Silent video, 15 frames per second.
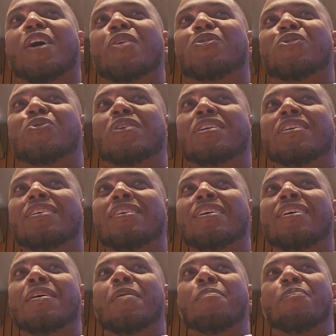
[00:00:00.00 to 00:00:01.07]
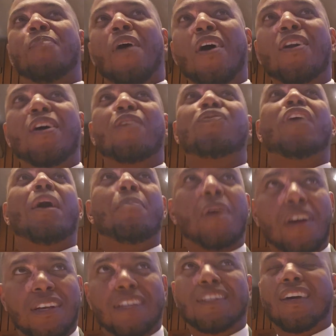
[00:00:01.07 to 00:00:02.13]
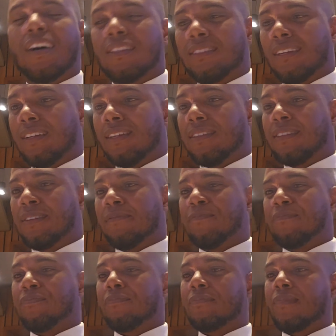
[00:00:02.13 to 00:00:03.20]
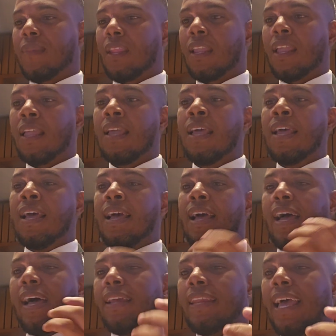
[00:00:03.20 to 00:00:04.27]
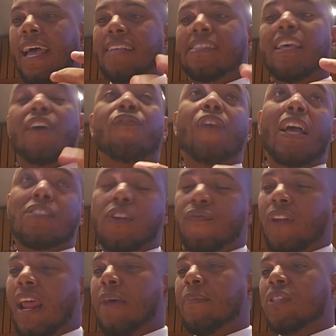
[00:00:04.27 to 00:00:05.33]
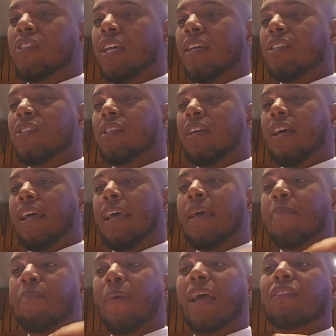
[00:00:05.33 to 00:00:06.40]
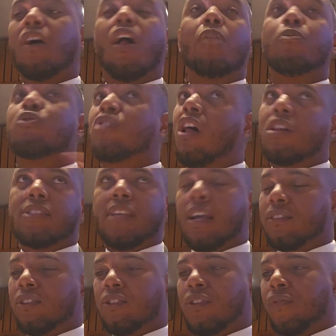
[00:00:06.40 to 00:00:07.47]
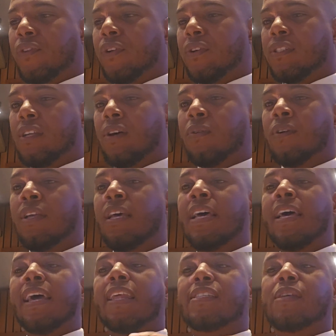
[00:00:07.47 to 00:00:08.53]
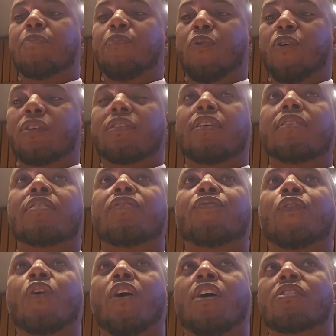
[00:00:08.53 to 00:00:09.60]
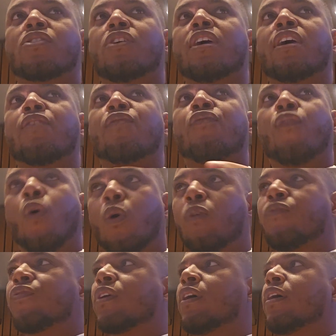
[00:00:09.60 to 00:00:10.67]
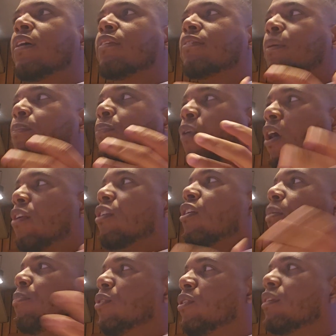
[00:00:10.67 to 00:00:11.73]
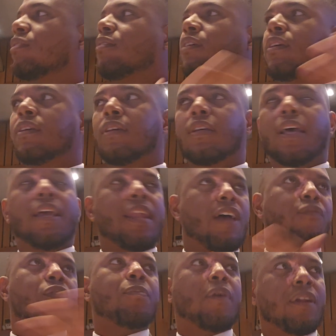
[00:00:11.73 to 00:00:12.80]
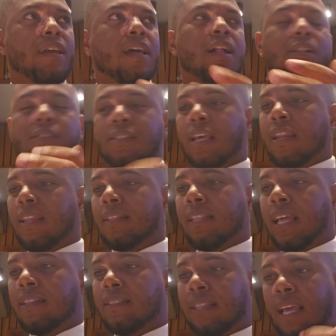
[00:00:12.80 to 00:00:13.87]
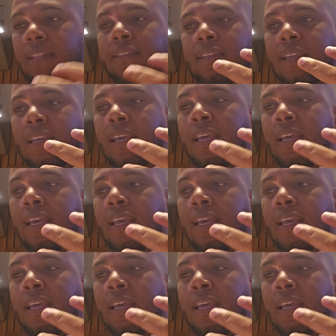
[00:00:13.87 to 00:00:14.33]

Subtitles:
country, part of the American continent. And as the effects of climate change impact almost all sectors of Curacao, it is important for us to involve the broader community and everybody else that